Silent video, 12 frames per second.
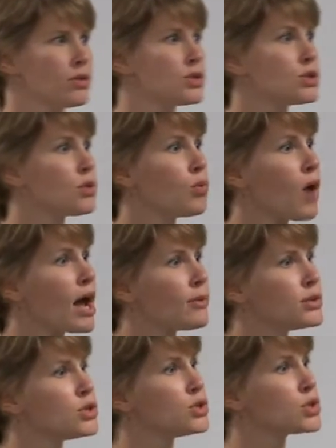So why
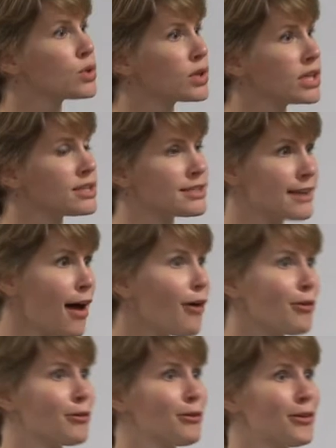would you short
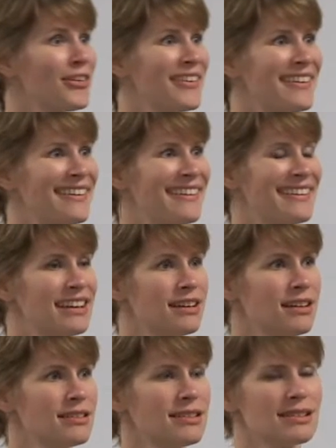yourself?
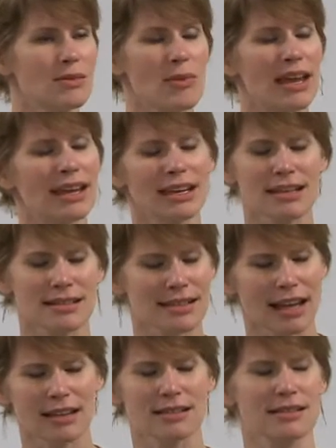Doesn't make any
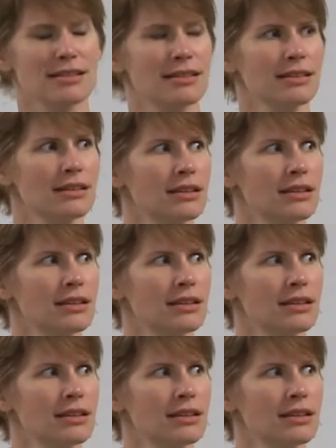sense.